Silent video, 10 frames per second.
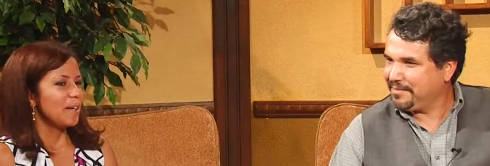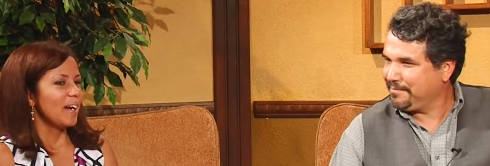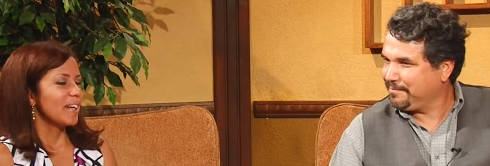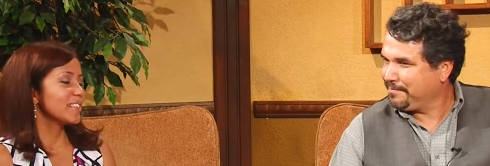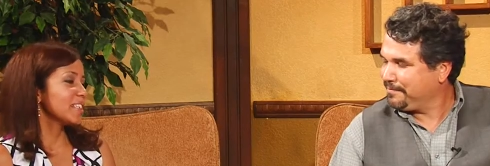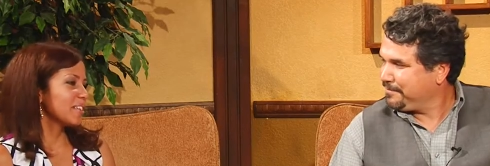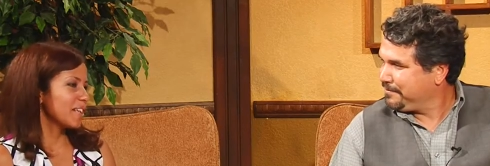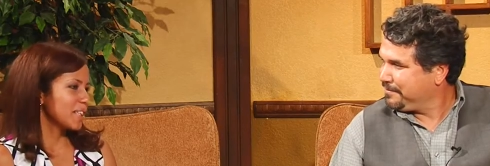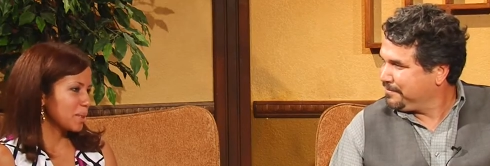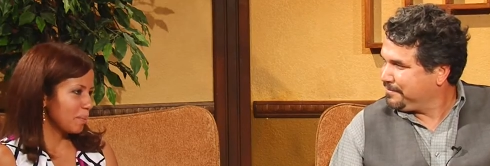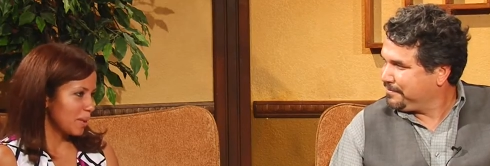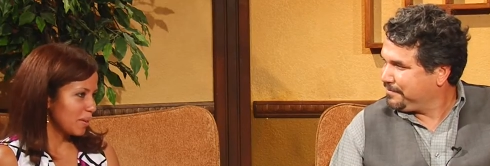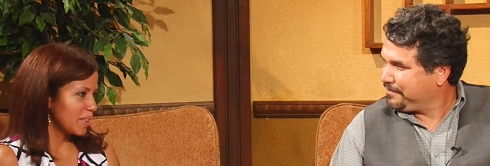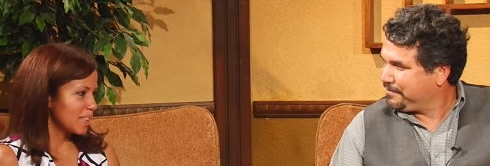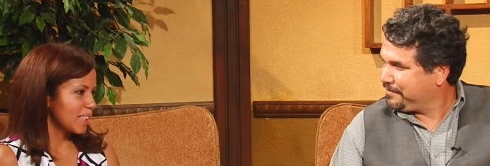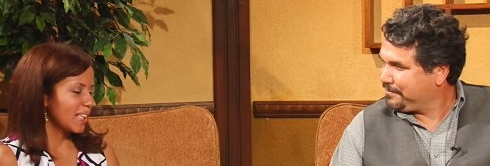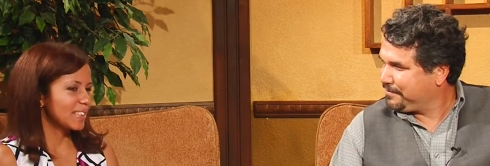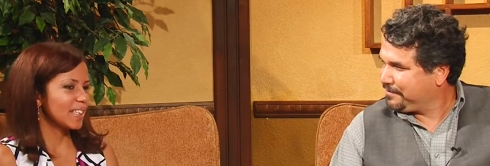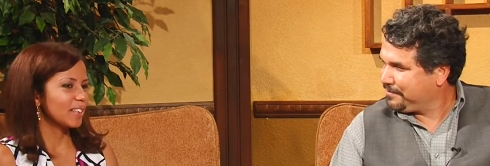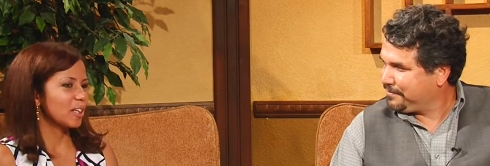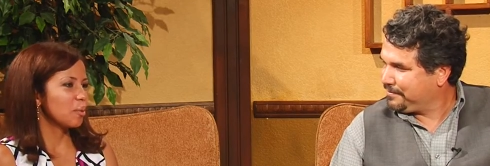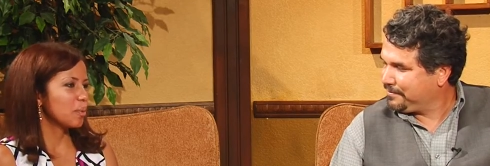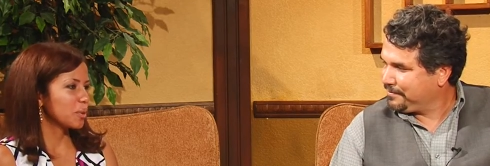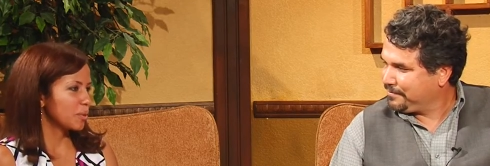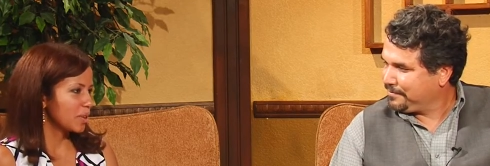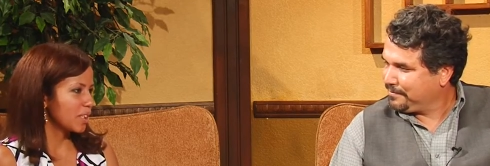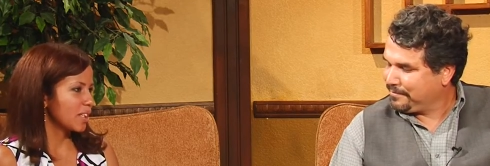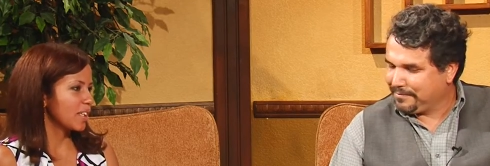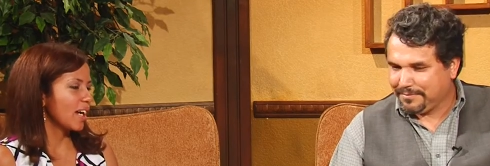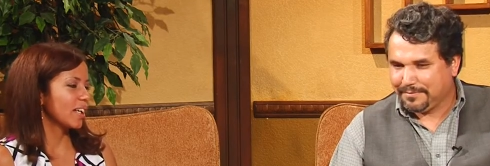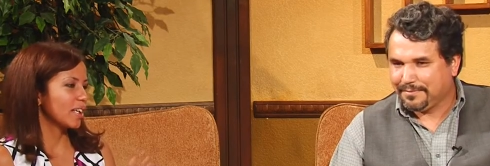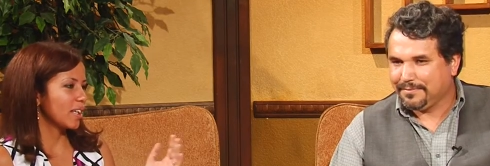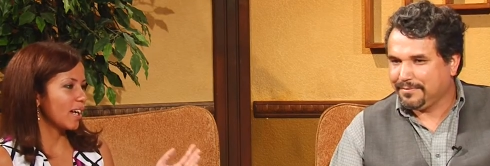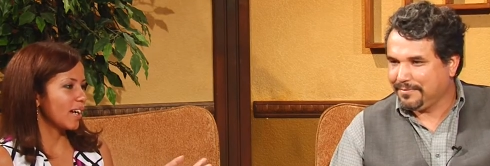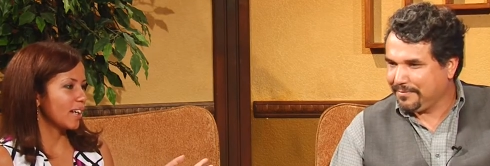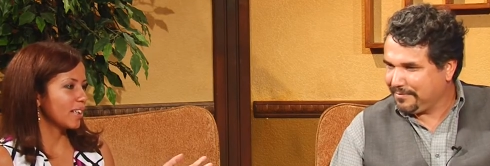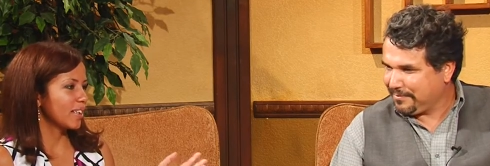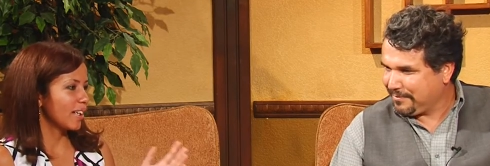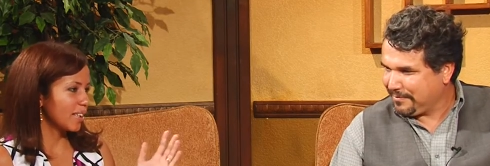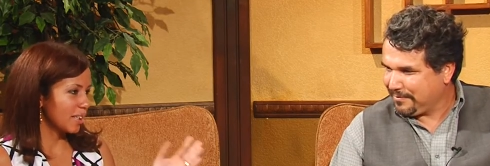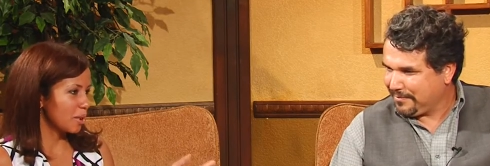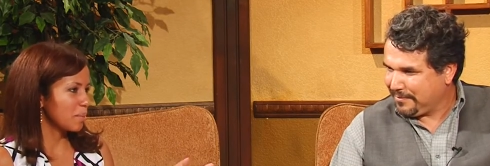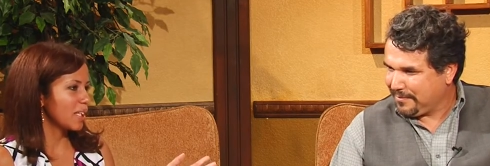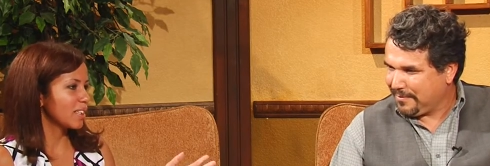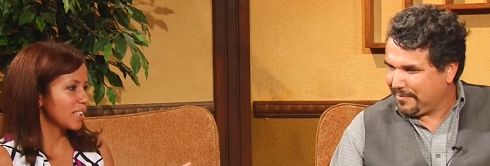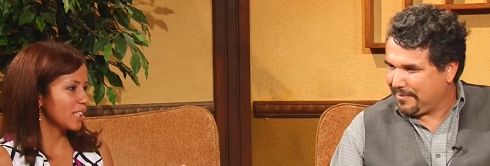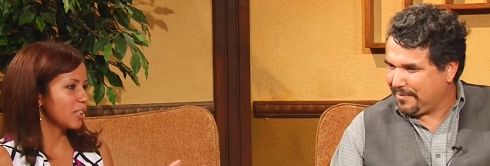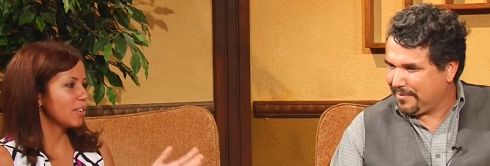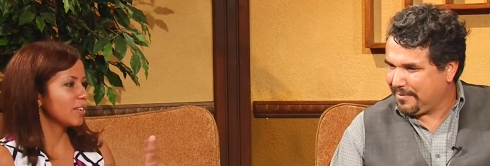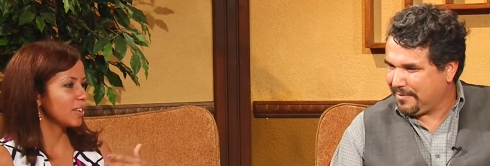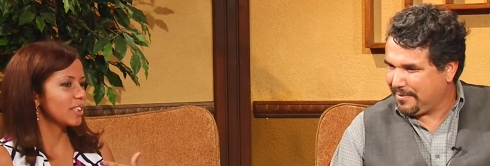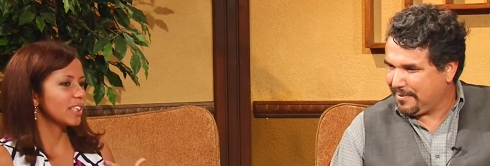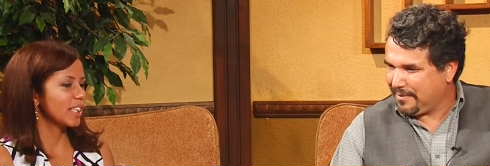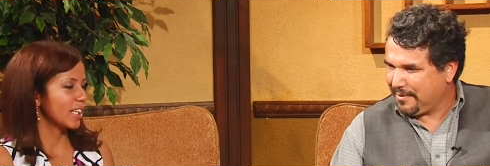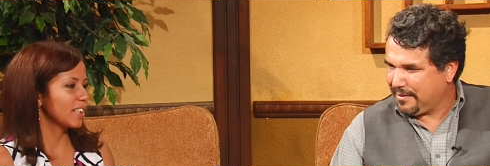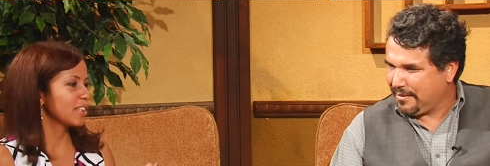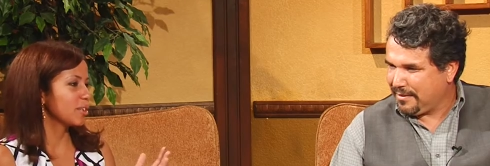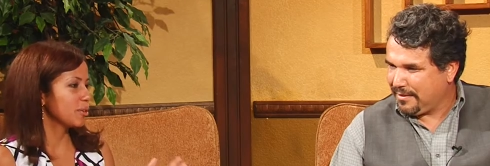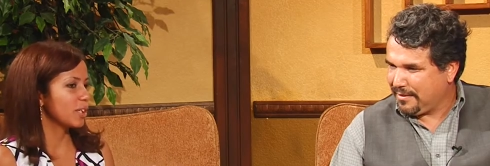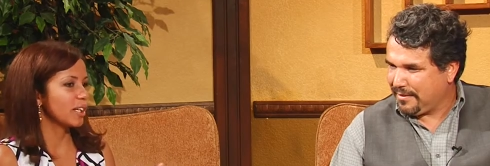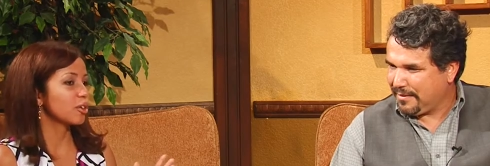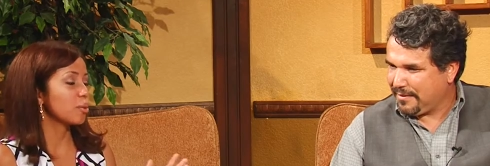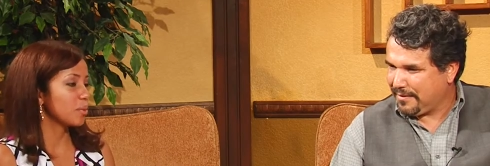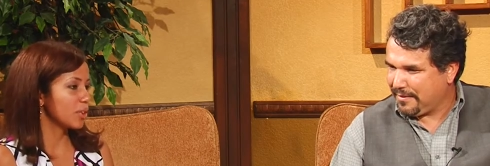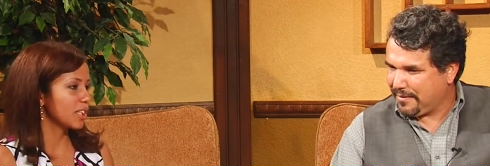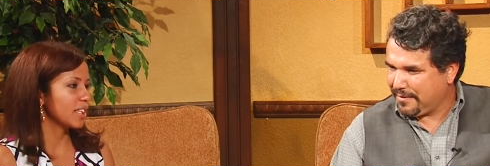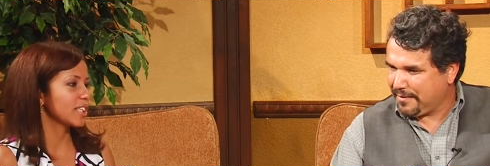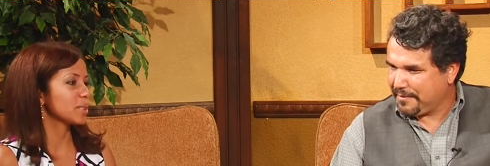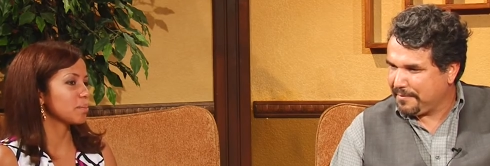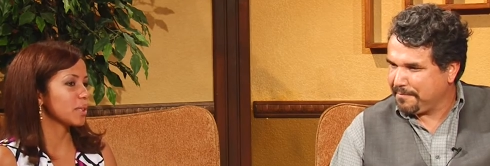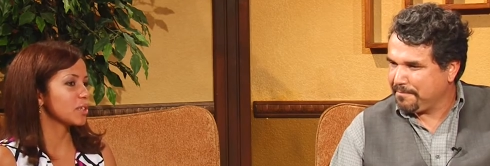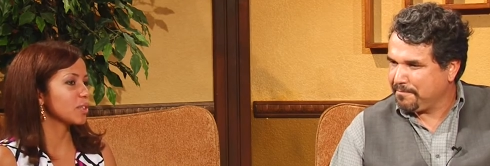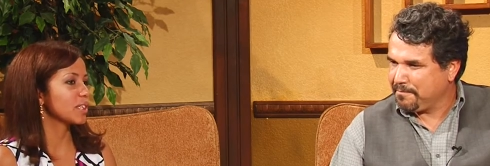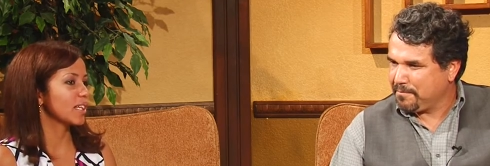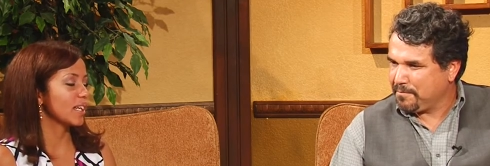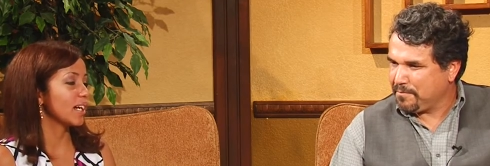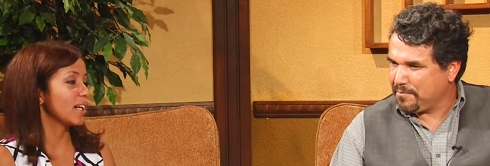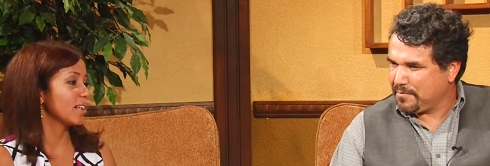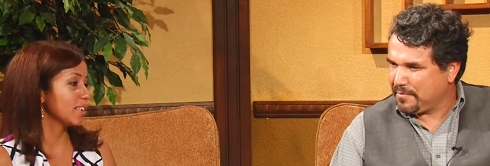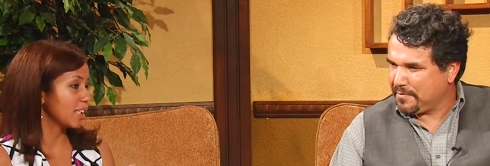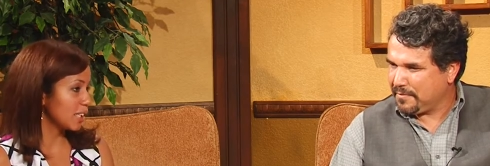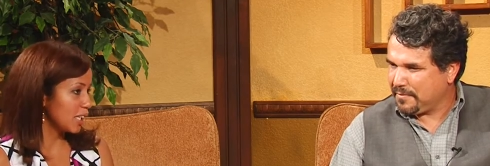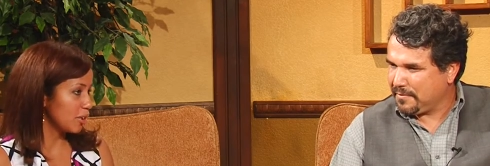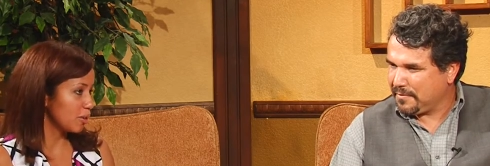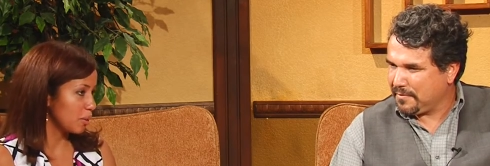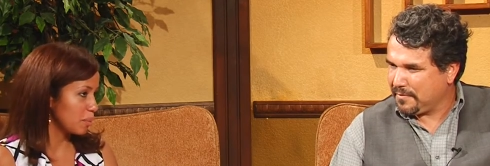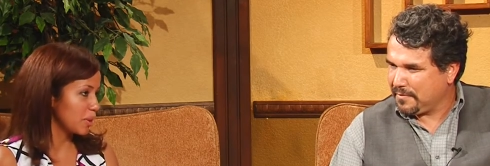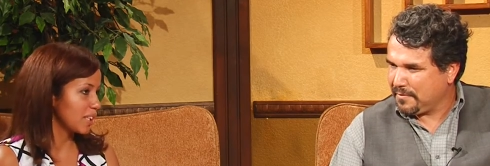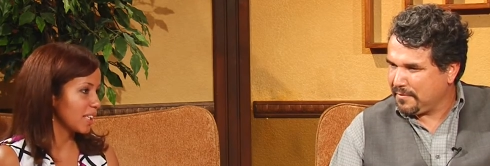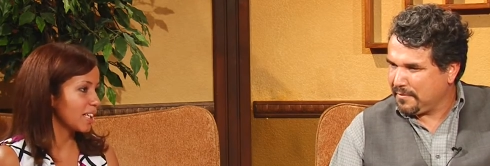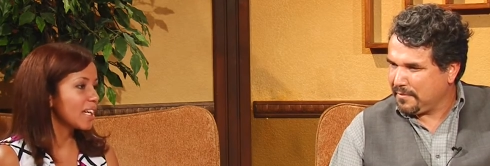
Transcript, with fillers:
Speaker 1: It's a great experience. It's a great opportunity. Uh, Academia Latino get to the community, especially the uh, Latino community